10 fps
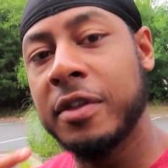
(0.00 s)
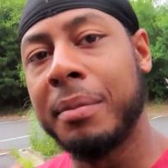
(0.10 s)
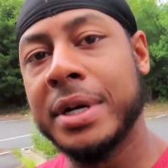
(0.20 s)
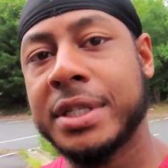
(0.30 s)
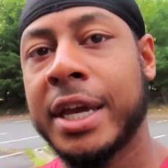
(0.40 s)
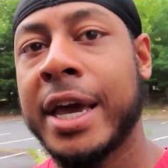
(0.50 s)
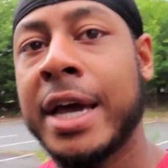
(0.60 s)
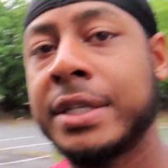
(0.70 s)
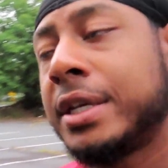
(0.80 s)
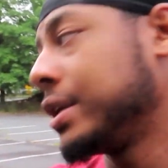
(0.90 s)
the Mustang
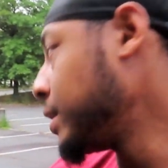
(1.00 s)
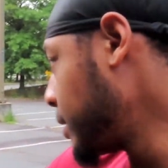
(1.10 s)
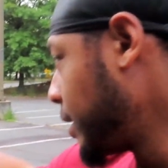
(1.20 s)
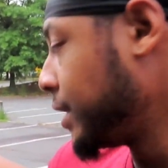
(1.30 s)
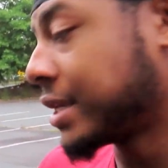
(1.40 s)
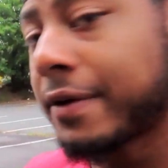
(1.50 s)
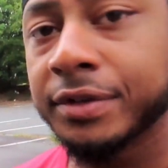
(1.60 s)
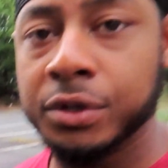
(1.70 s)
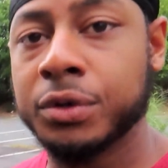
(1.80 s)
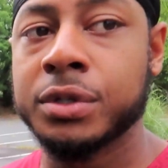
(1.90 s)
has it. These have
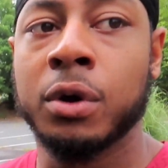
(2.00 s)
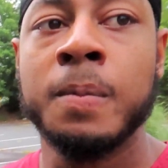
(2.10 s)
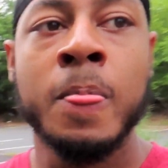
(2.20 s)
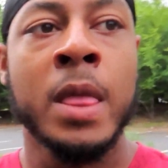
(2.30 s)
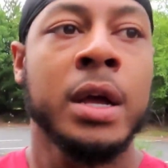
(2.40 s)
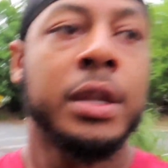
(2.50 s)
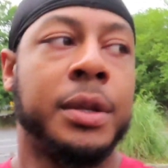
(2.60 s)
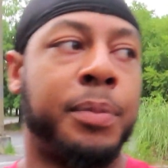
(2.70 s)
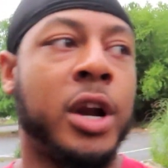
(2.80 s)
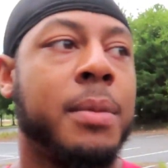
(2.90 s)
it too. So
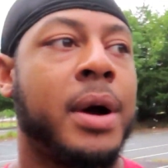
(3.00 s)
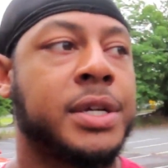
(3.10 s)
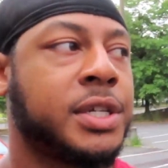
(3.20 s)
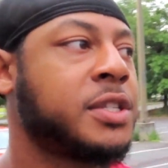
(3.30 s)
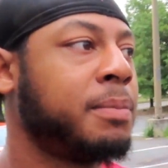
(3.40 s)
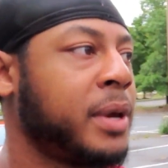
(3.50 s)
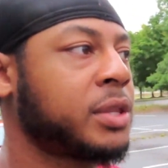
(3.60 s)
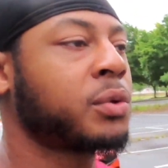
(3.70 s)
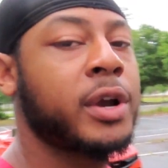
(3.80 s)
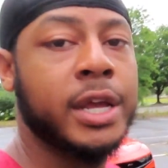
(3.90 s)
pretty much just the
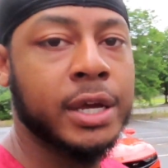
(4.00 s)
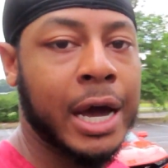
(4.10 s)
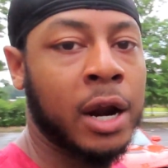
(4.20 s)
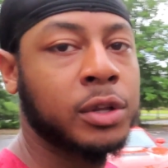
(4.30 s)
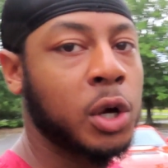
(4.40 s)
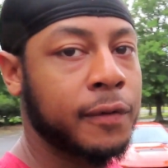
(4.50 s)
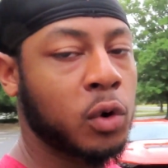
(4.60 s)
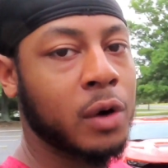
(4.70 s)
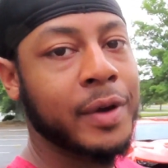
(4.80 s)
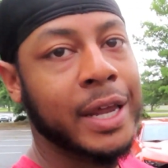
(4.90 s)
big 3. I don't know if
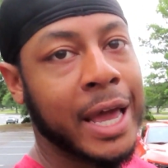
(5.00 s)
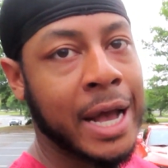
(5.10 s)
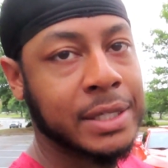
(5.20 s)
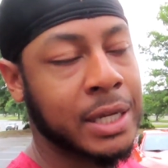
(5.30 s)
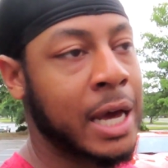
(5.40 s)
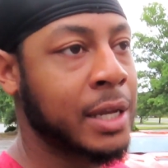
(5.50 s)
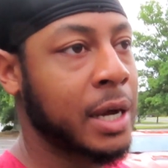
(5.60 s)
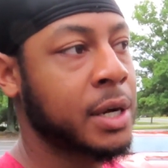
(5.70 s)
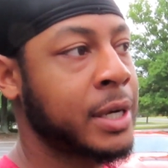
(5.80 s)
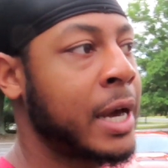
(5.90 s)
Corvette has line
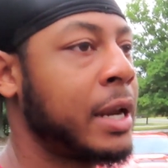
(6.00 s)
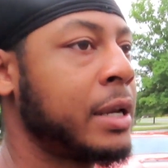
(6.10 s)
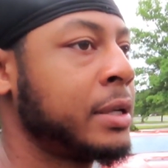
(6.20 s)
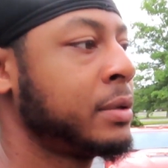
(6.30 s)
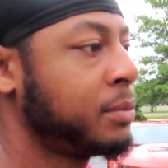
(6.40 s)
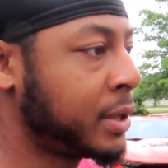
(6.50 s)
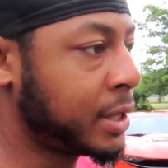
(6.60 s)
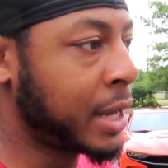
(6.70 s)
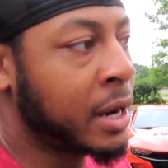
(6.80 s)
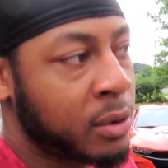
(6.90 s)
lock or not,
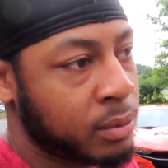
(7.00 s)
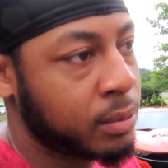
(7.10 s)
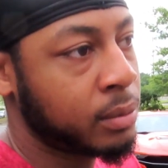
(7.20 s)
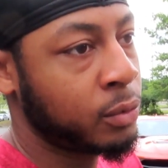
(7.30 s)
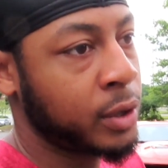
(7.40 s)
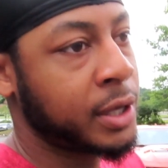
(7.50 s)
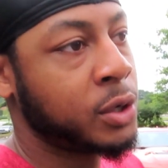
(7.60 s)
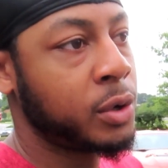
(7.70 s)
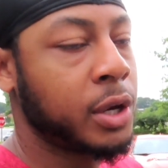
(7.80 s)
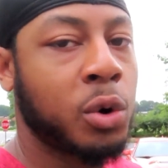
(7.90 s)
but I don't really
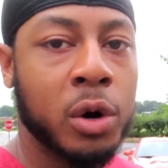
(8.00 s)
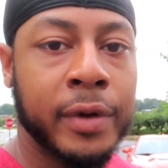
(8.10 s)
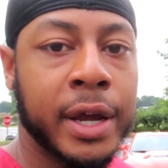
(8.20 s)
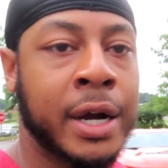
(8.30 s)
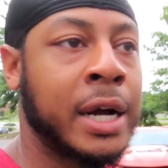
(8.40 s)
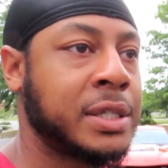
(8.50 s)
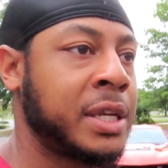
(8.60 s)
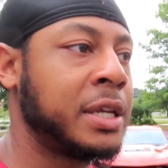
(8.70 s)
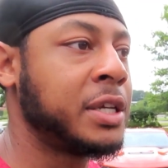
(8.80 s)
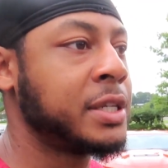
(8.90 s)
do any Corvette
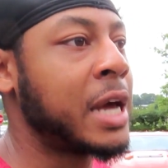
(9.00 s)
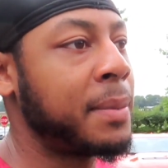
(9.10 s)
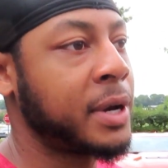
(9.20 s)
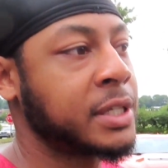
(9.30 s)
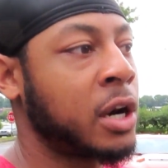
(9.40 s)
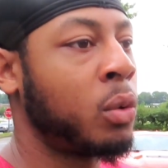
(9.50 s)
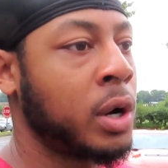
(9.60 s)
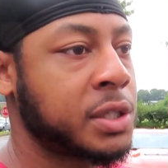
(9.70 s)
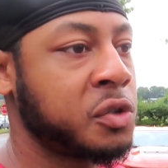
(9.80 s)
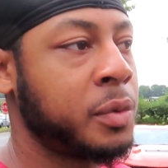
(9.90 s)
content. Just not because I don't
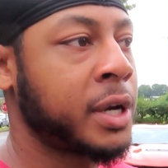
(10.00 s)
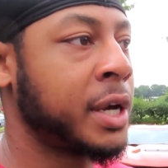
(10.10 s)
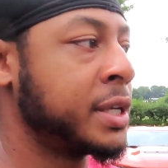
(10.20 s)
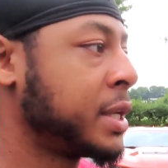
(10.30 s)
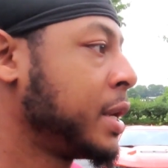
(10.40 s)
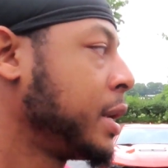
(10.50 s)
want to, because